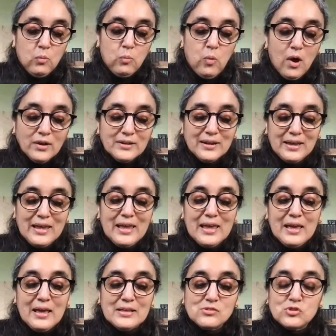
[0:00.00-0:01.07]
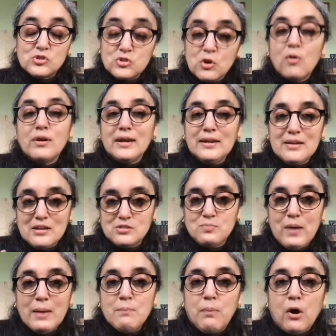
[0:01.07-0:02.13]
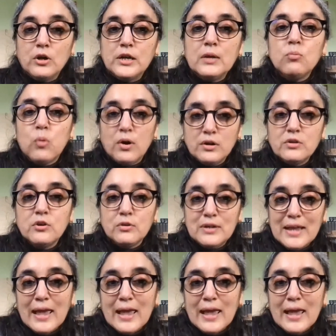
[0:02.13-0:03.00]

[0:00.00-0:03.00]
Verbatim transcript: what story does my body want to